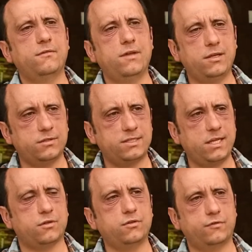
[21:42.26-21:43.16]
when you
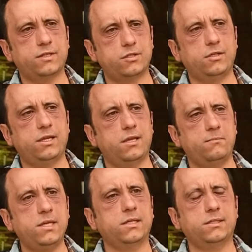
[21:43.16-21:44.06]
say kuru
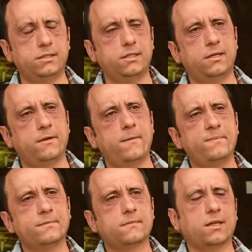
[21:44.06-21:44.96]
fasulye meal,
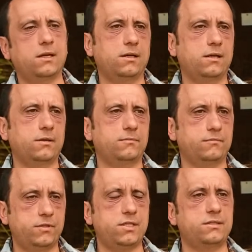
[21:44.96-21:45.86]

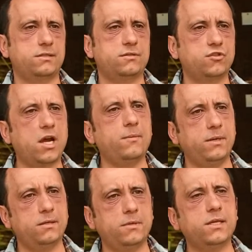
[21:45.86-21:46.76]
which is dry
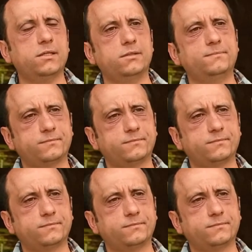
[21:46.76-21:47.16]
bean meal,